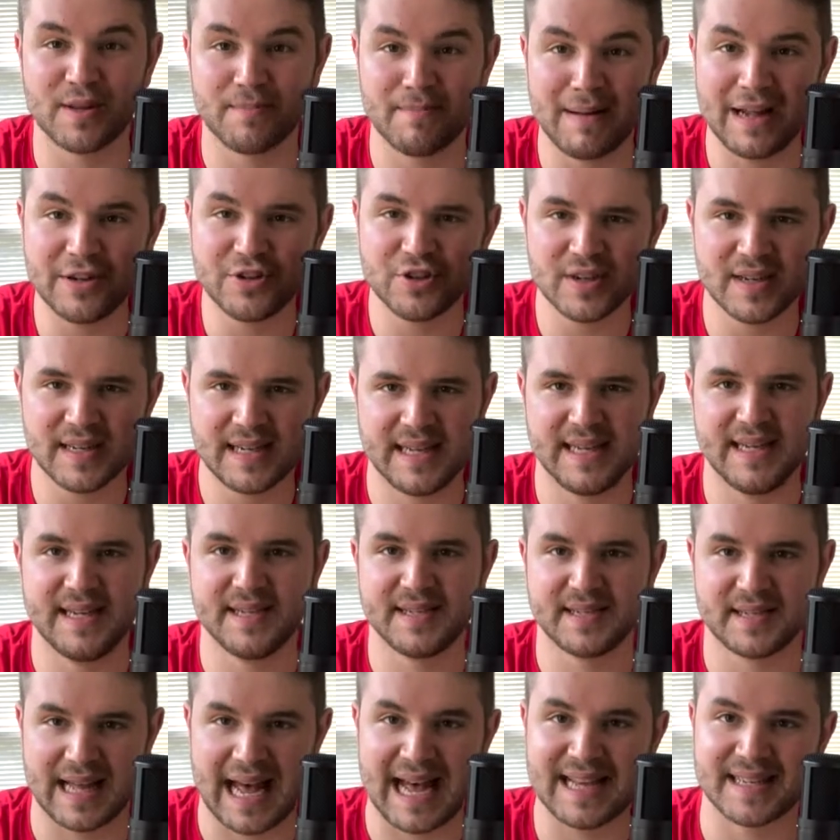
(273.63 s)
dementia
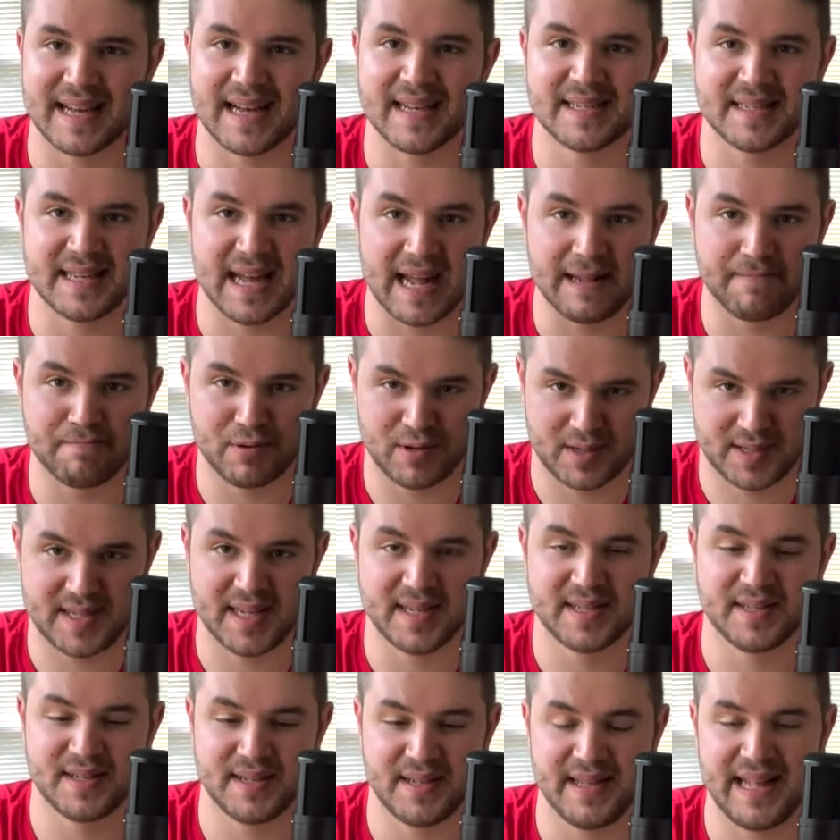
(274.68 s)
is, as I said,
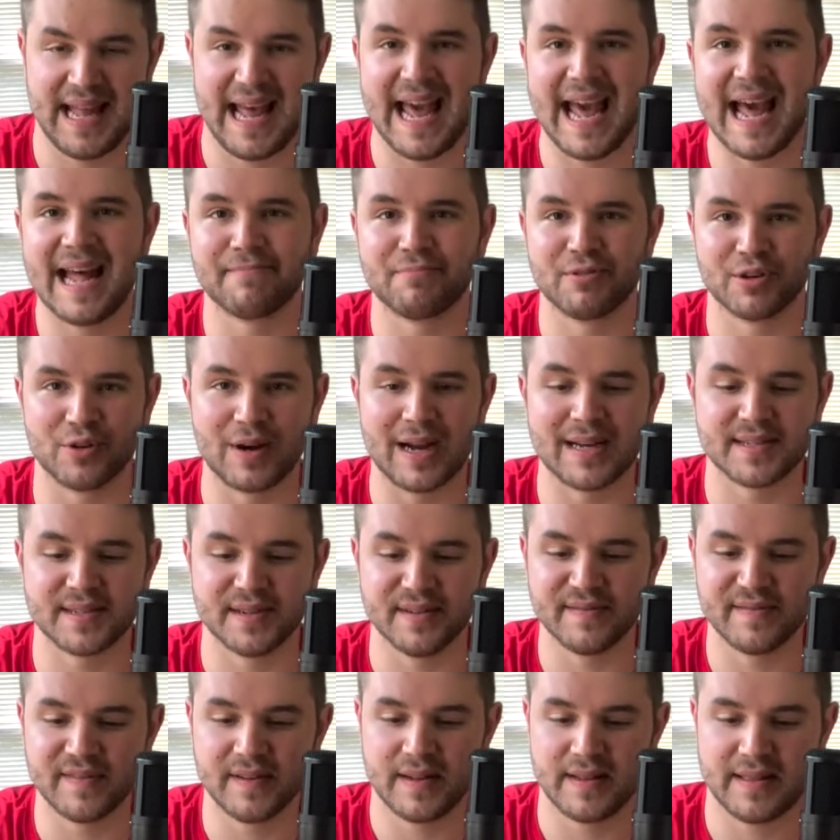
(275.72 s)
persistent and
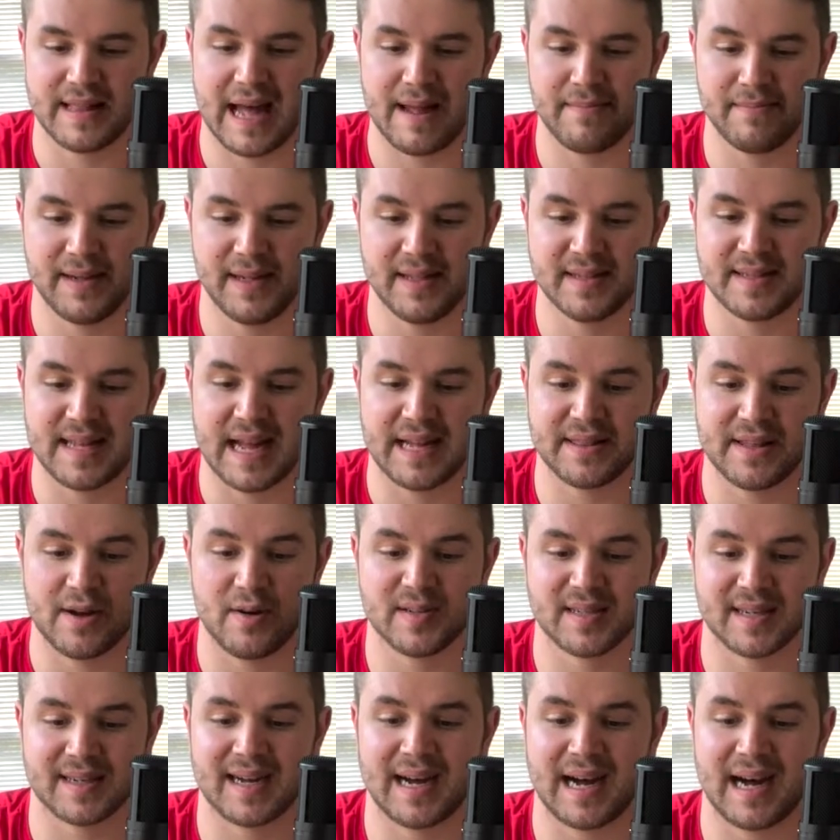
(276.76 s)
progressive. That means that
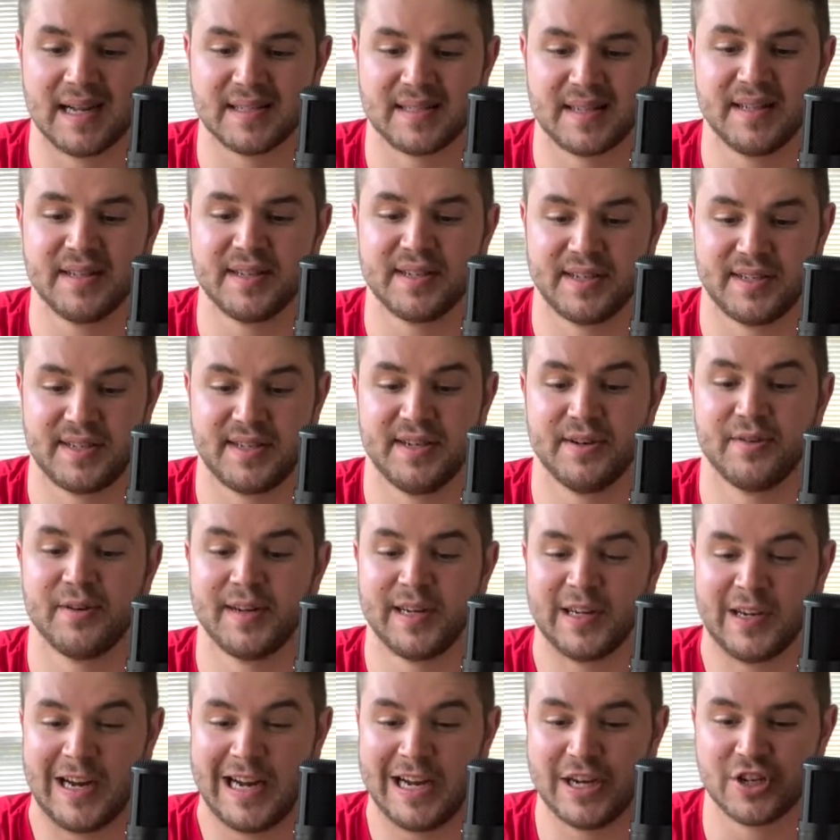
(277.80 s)
there is a constant
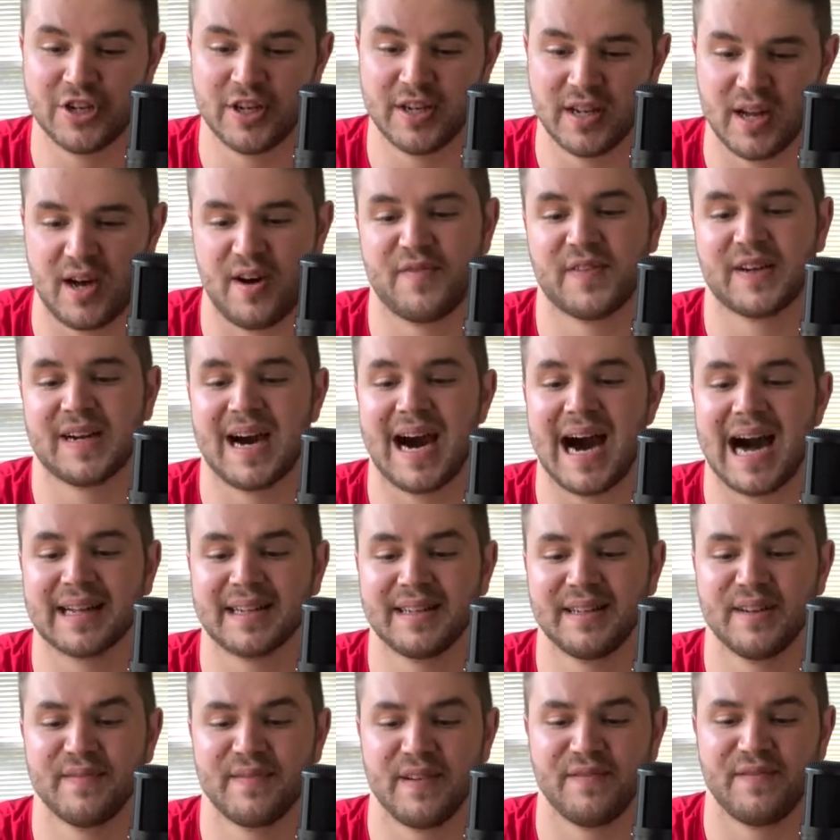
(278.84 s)
deterioration of
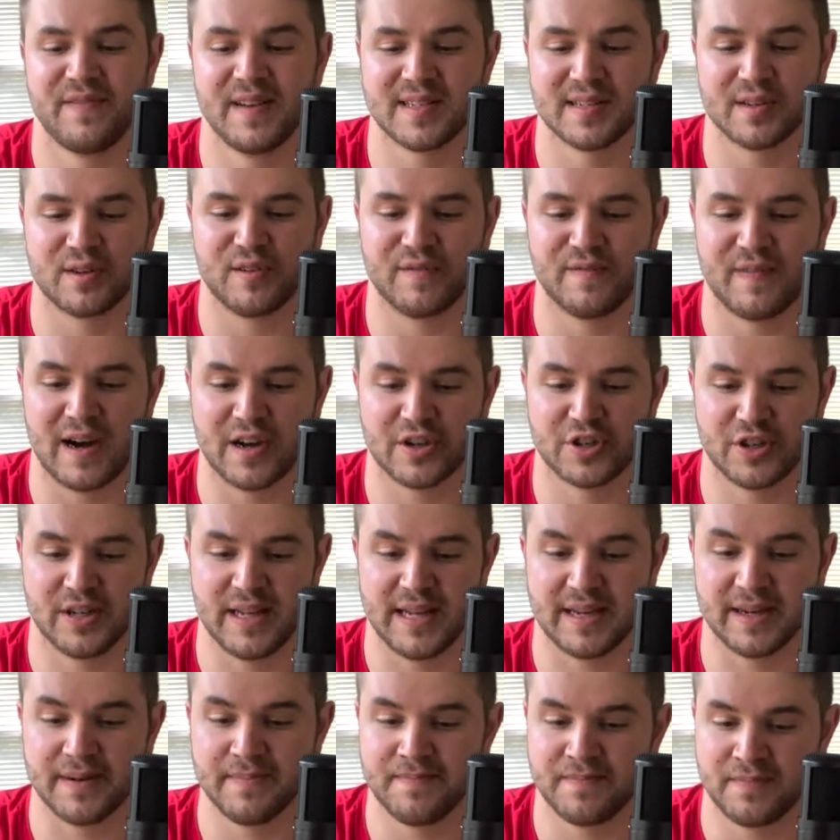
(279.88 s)
cognitive and physical
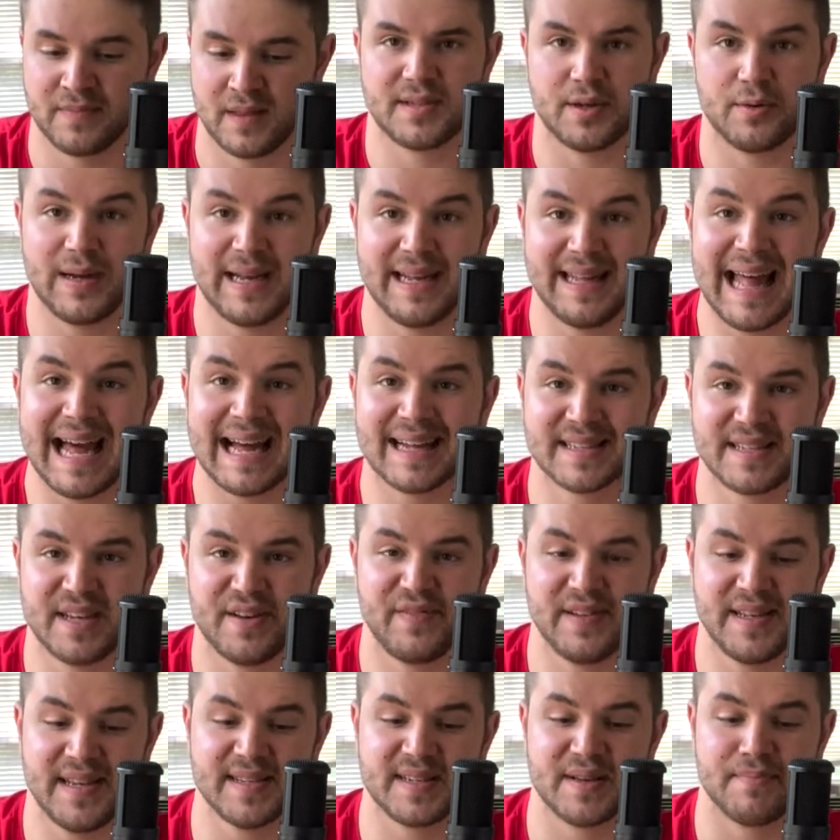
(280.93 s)
functioning. So
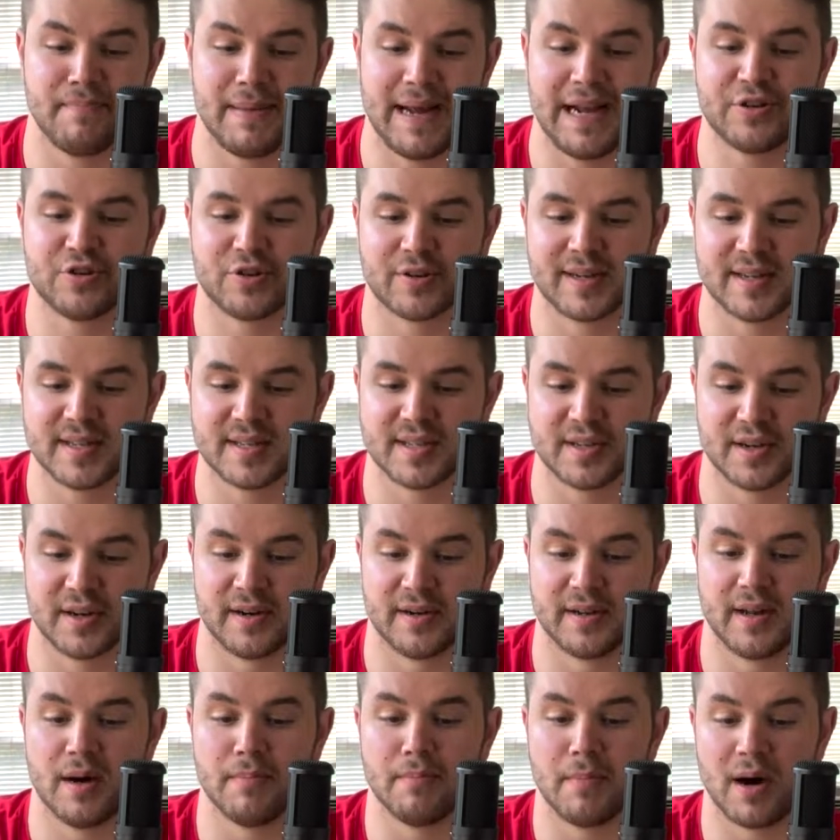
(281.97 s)
inactivity is a major
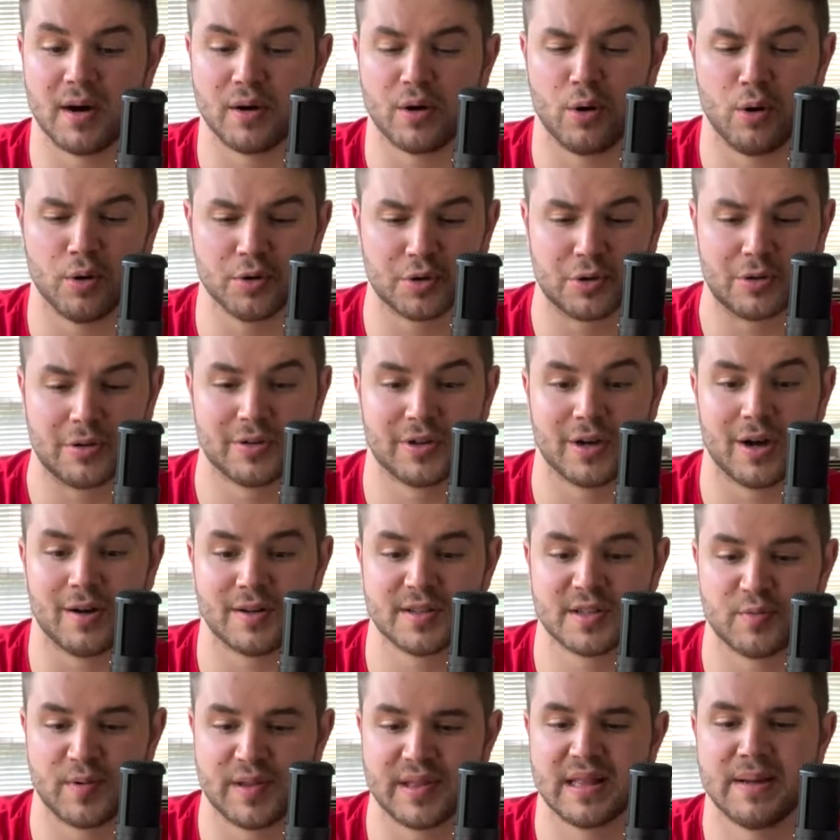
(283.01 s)
concern among older
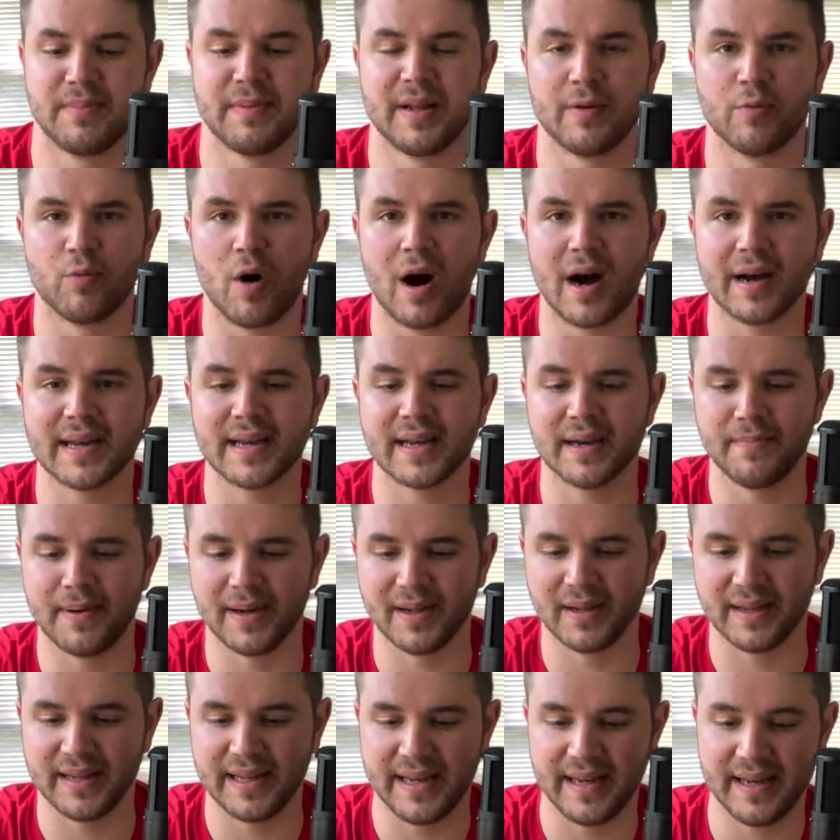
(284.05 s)
adults with limited walking
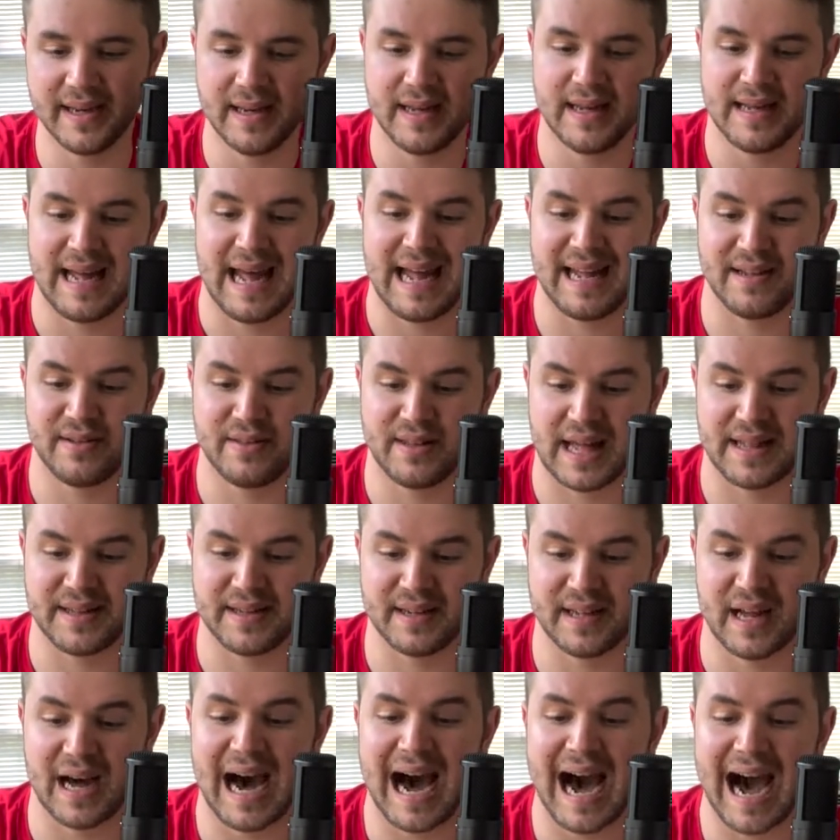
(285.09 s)
ability that
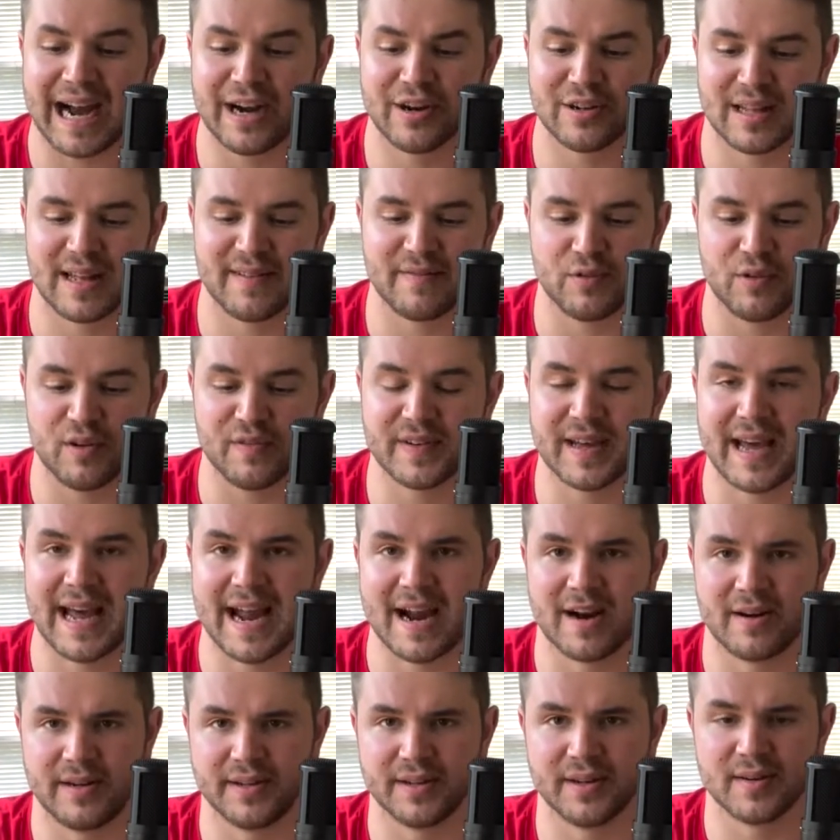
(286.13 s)
need a higher level of
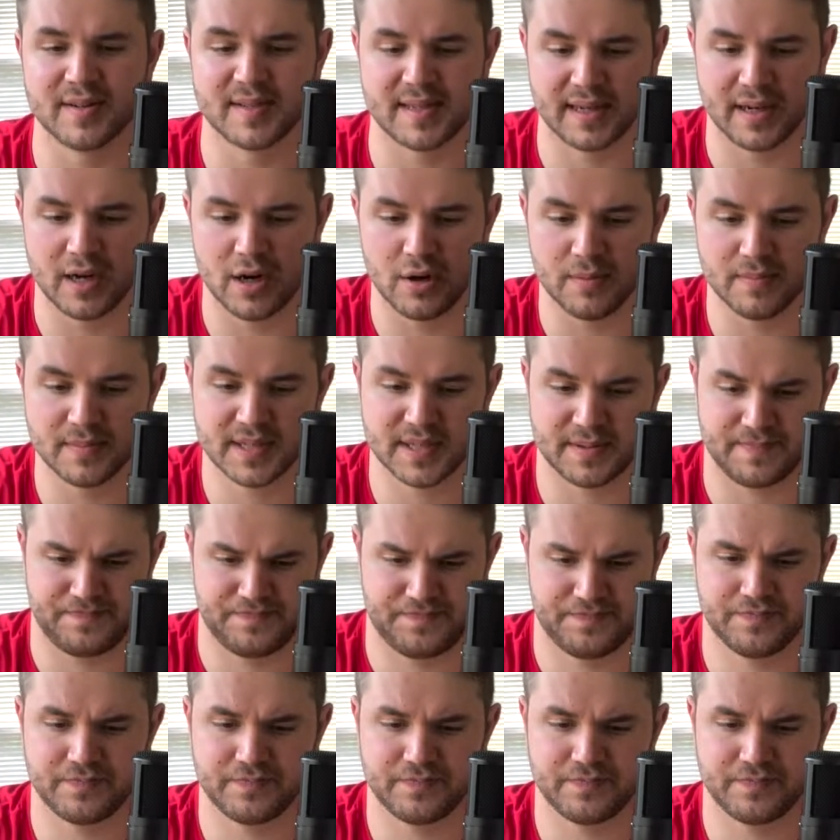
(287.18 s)
care in nursing homes.